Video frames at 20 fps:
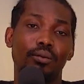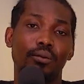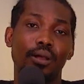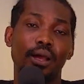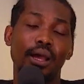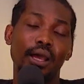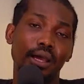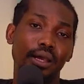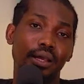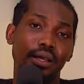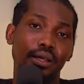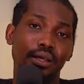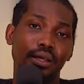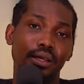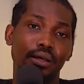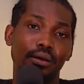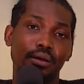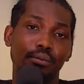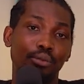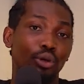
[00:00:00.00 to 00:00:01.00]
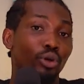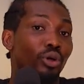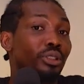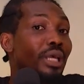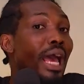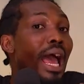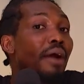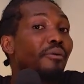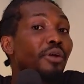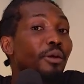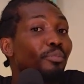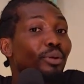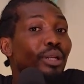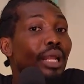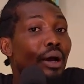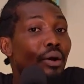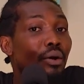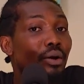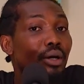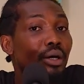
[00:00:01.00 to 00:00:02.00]
Eh? Because ARIP
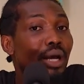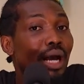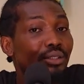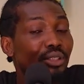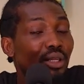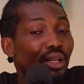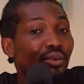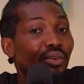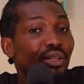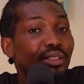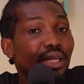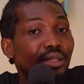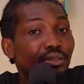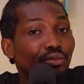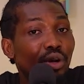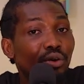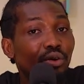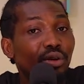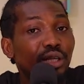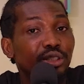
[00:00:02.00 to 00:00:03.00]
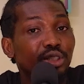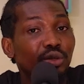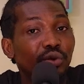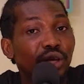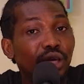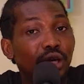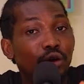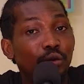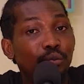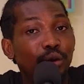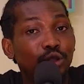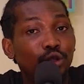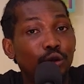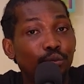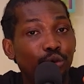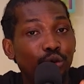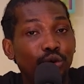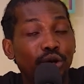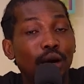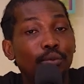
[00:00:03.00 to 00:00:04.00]
now, Accelerated Regulatory Incubation
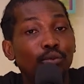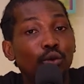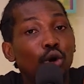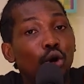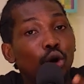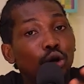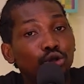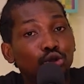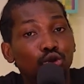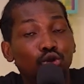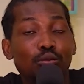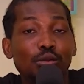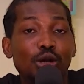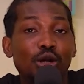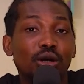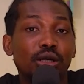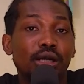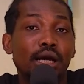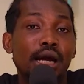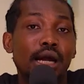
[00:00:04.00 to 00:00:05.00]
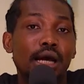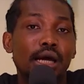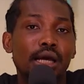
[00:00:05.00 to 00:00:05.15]
Program, will cost 2 million naira